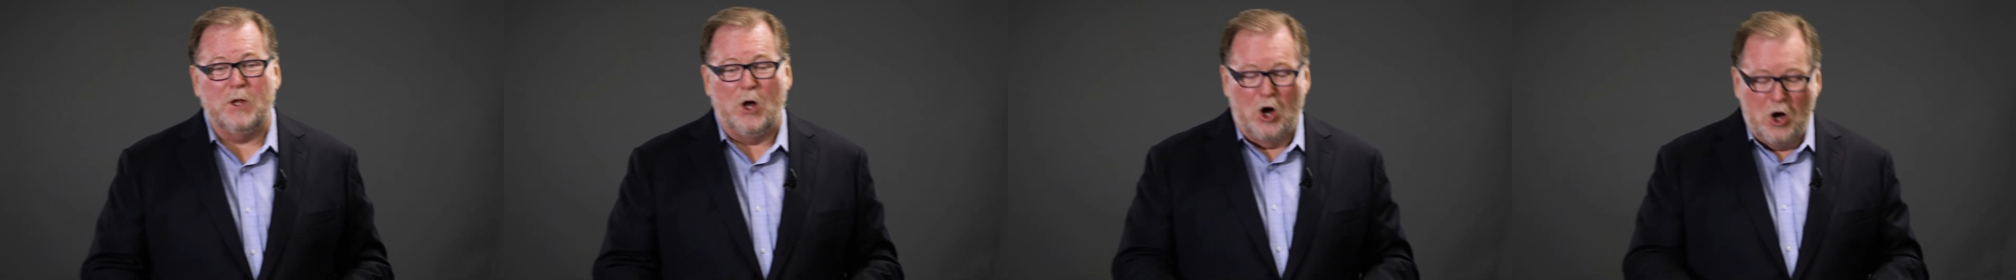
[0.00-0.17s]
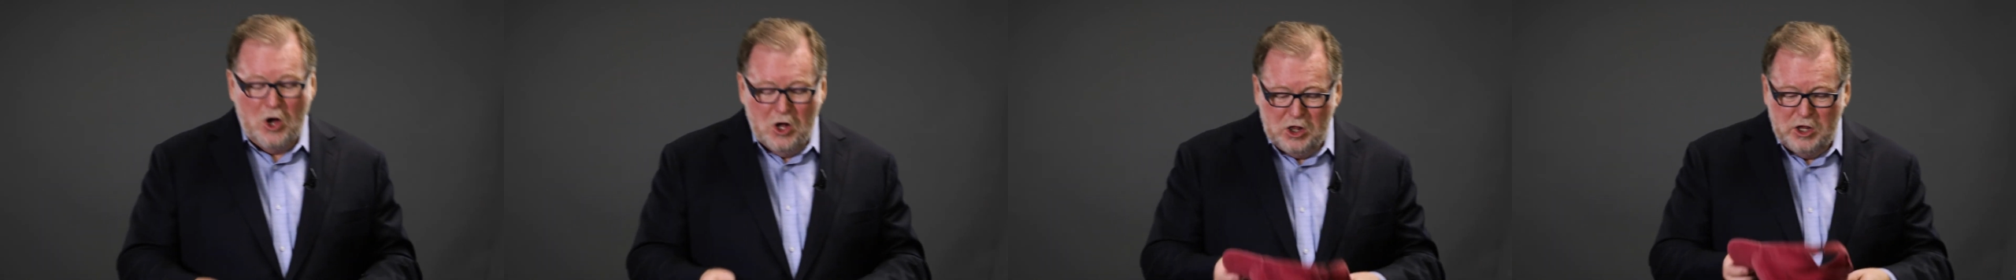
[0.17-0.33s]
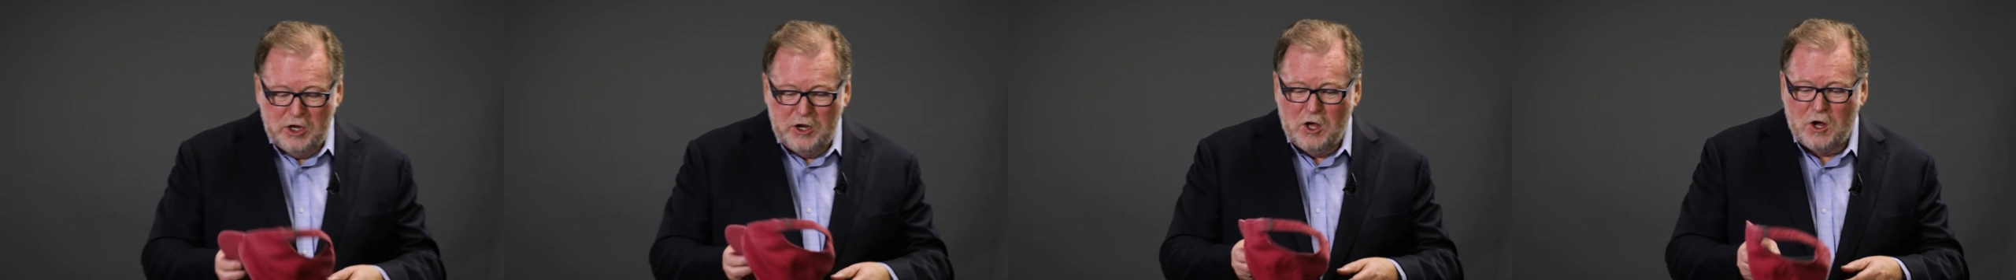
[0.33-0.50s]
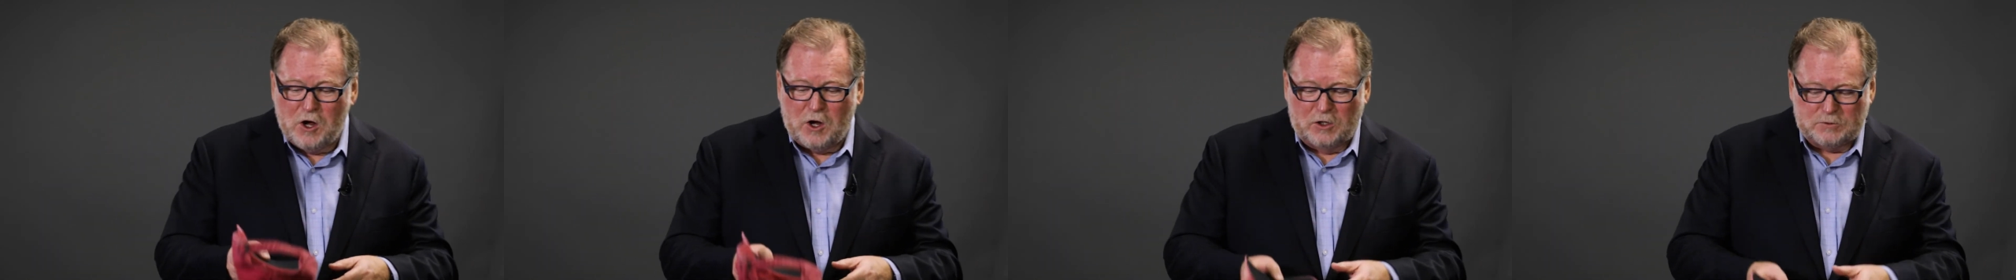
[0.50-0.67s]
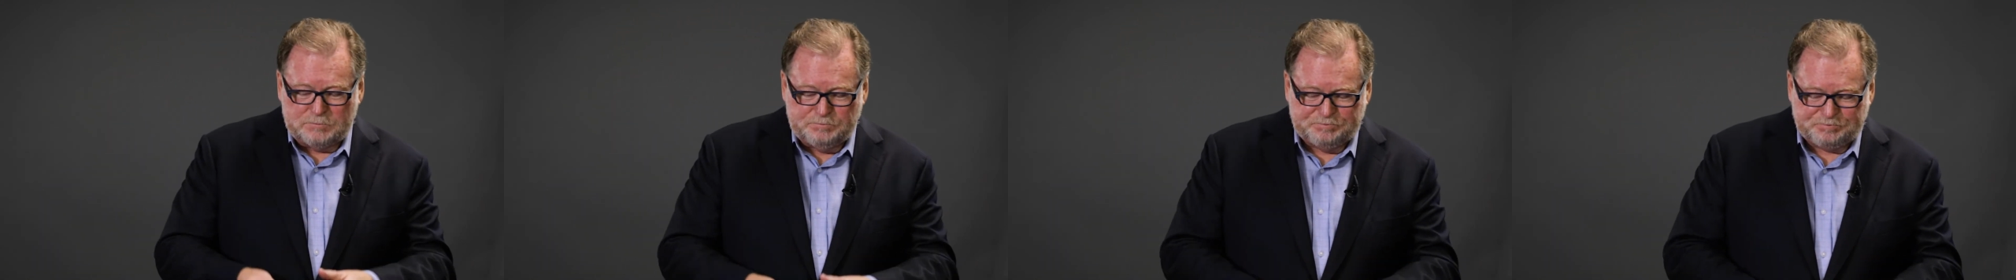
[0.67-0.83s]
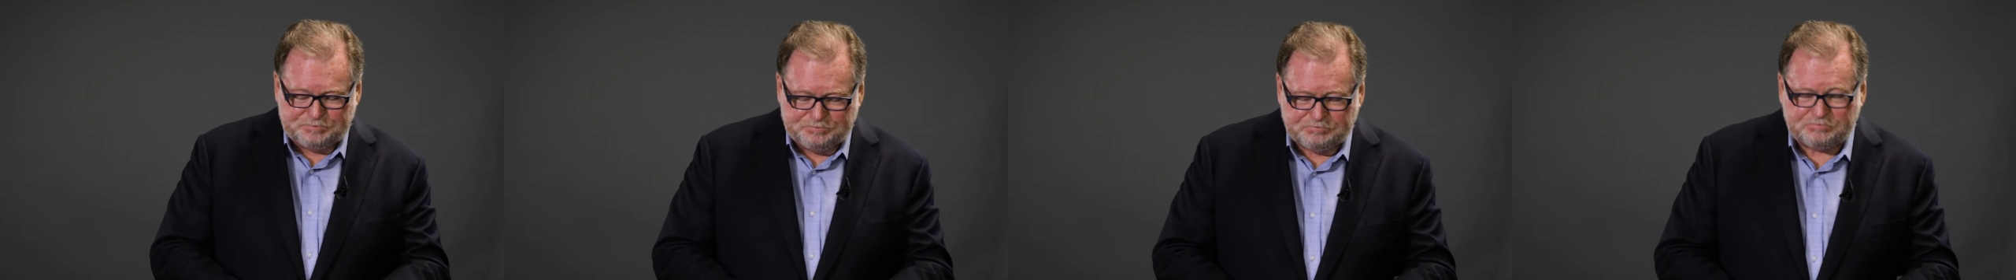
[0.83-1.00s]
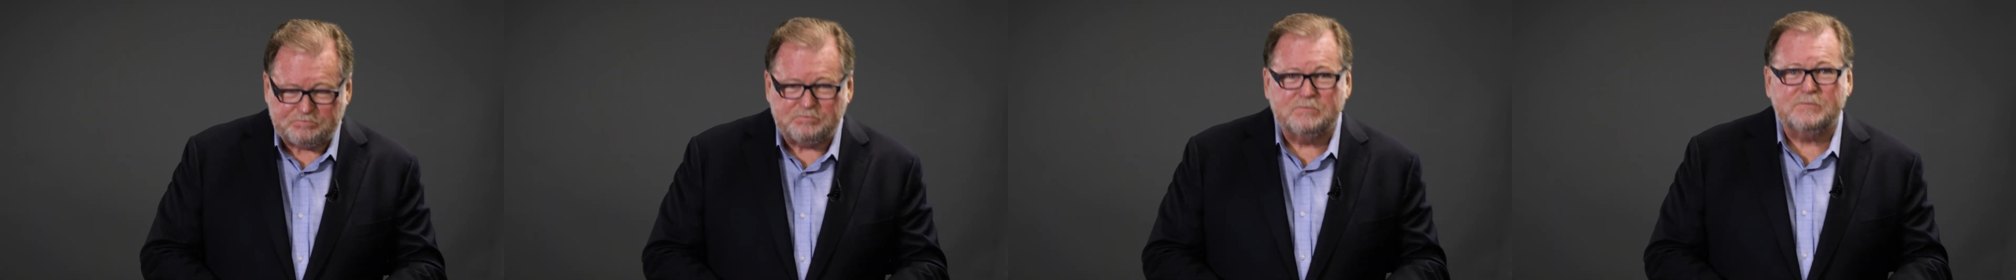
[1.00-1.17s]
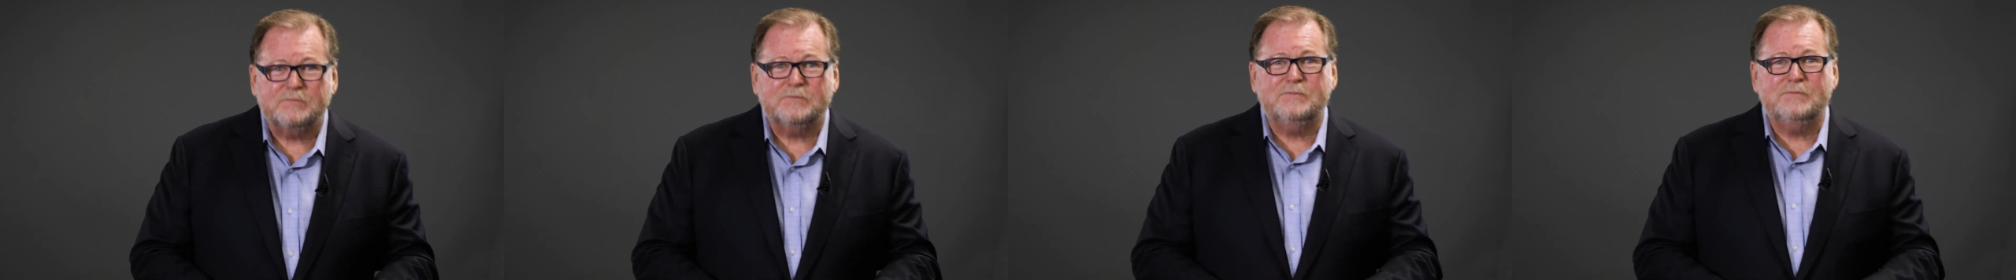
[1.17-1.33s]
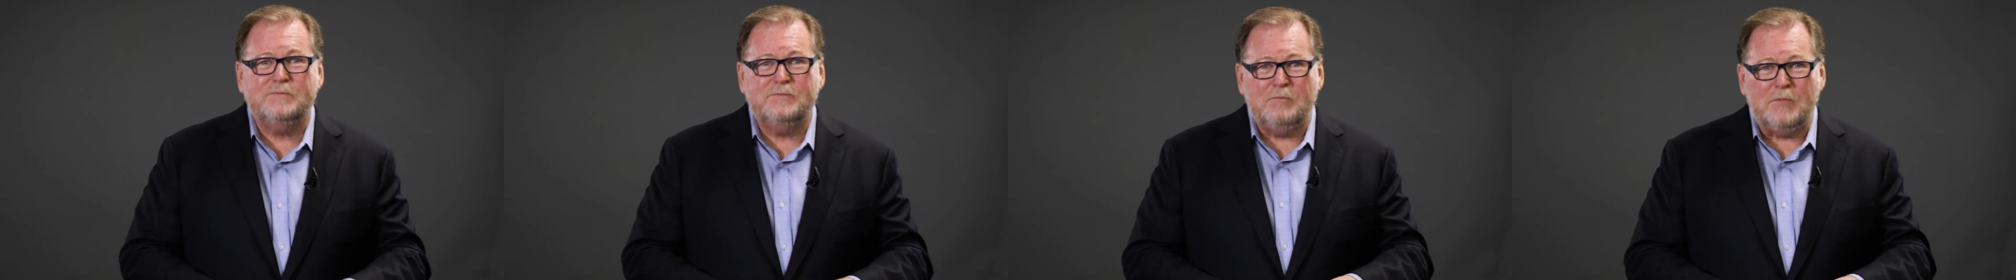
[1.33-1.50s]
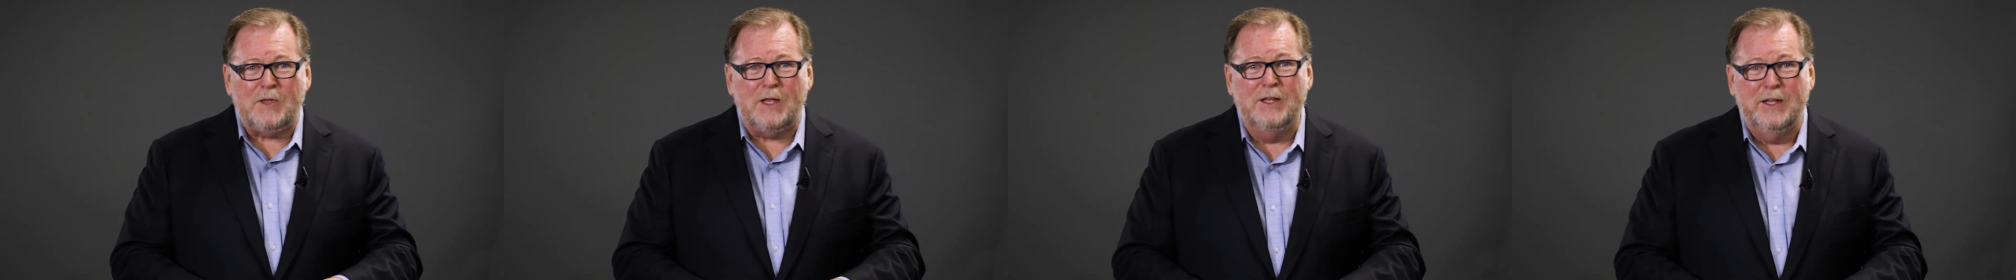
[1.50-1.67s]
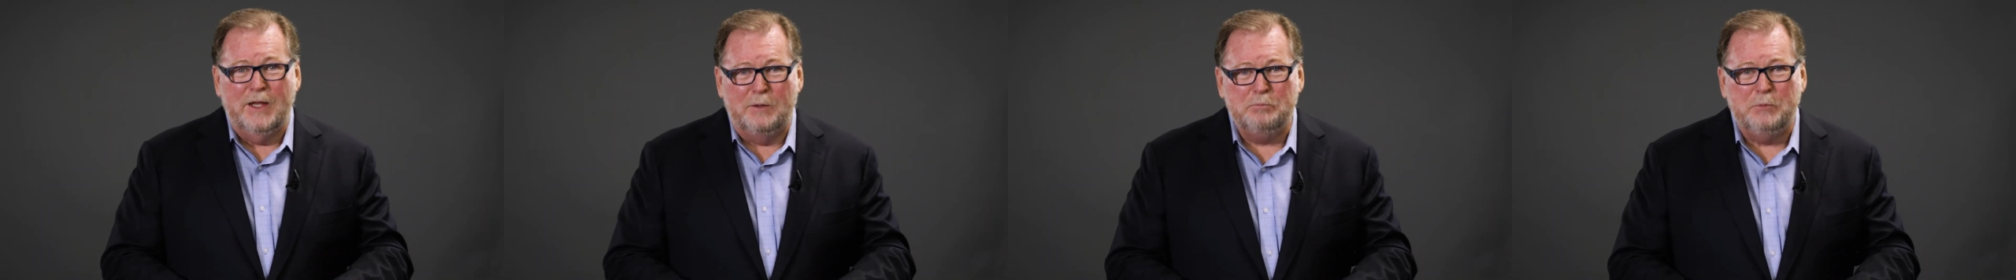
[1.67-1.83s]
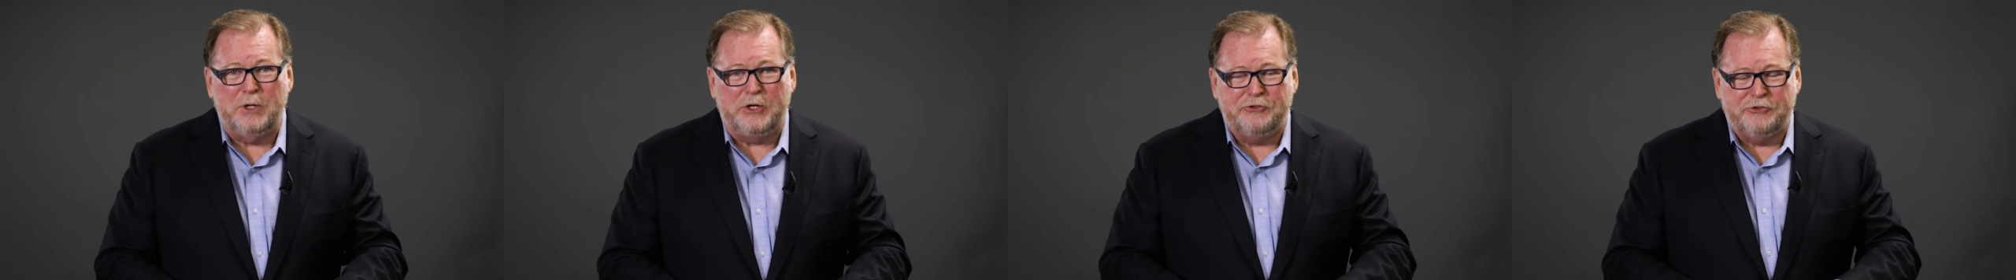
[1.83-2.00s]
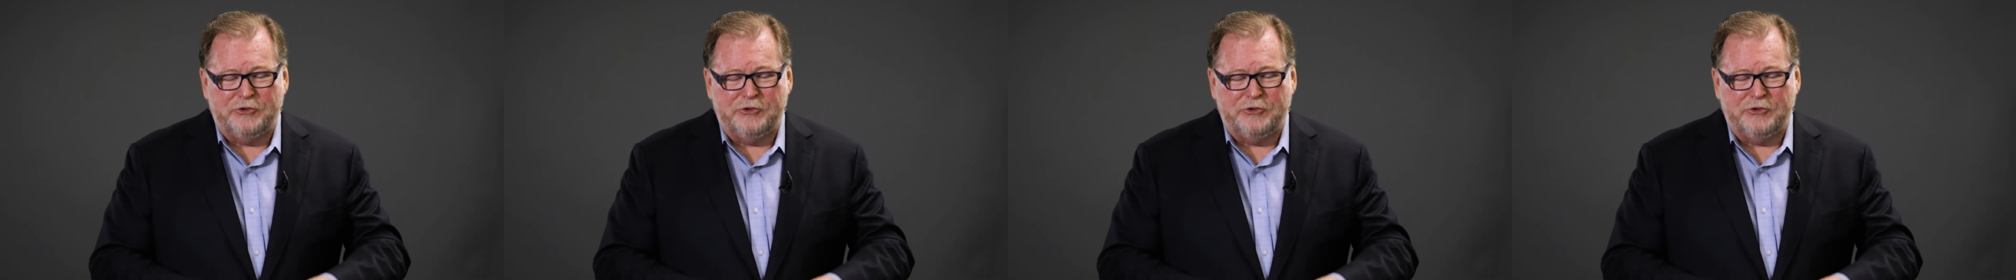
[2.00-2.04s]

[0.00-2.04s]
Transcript: All in all, let me